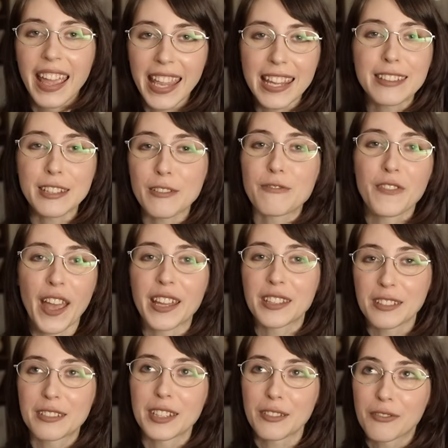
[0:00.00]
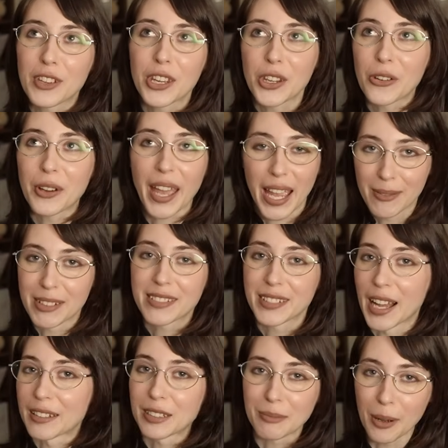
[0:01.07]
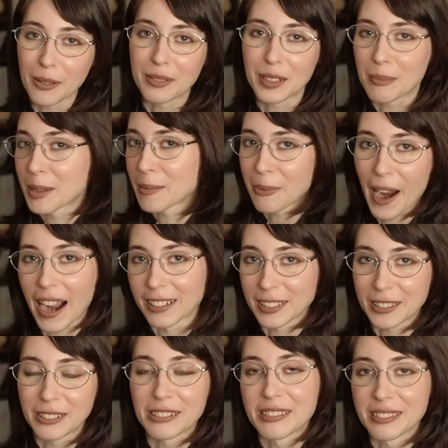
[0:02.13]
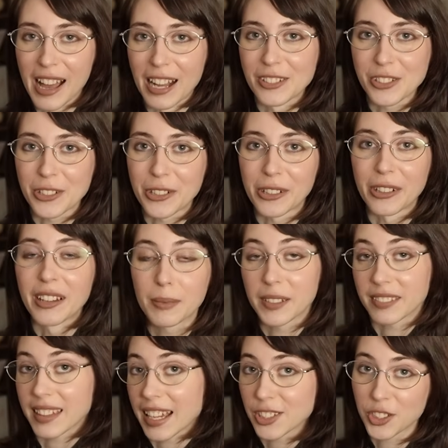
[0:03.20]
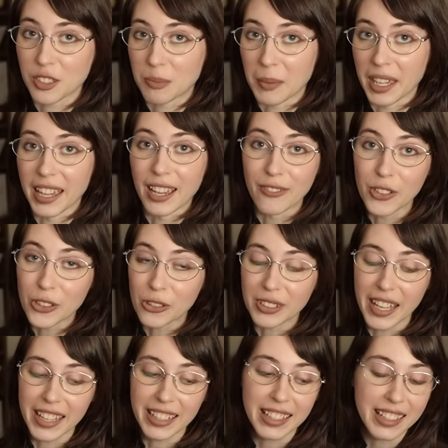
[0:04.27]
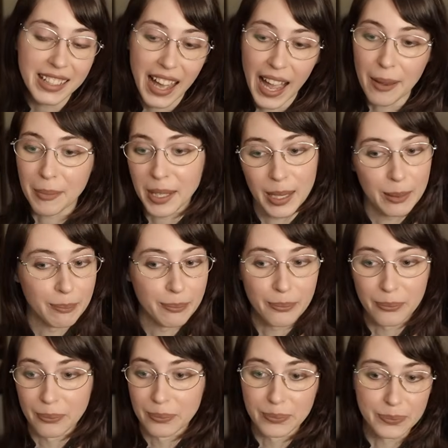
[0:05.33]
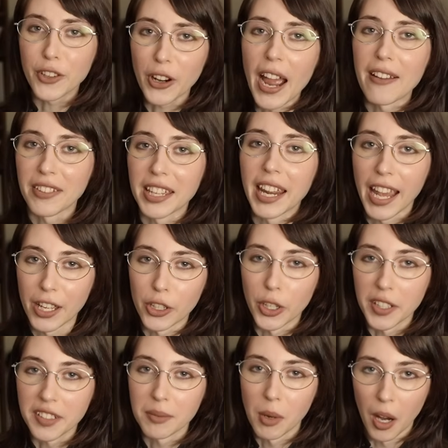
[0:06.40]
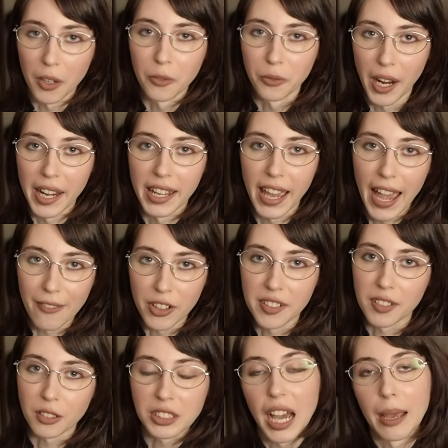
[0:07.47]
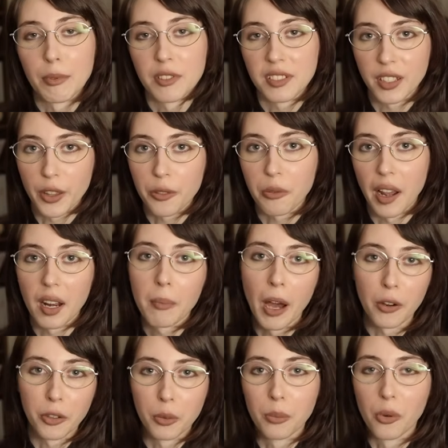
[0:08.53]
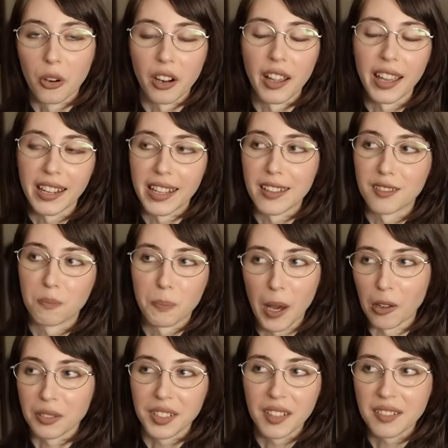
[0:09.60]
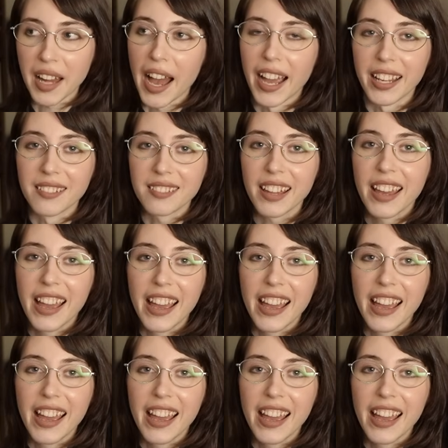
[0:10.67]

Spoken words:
it's a fantasy video game, it's not supposed to be practical and logical, but that's just me. If you don't like it, I mean, if you're having an aneurysm on Reddit every single time you see a thread about Nomura and his belt designs,